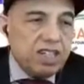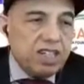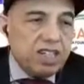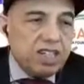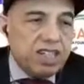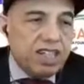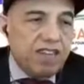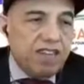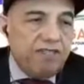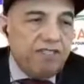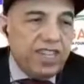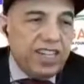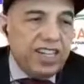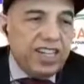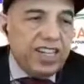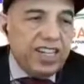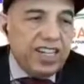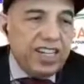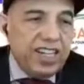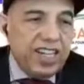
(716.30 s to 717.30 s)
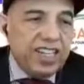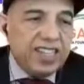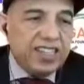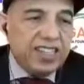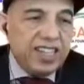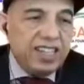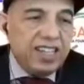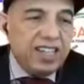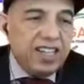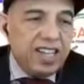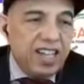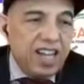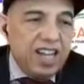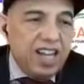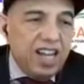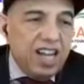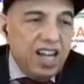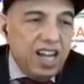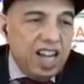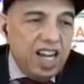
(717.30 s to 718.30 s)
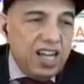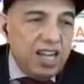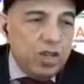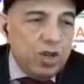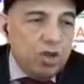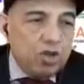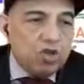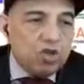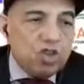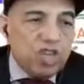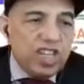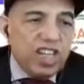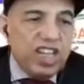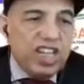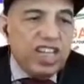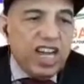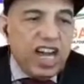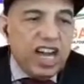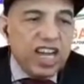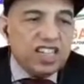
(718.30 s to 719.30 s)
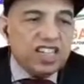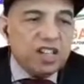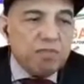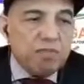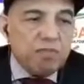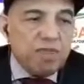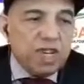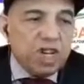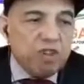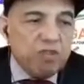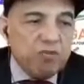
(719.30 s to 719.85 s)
The variant has an unusually large number of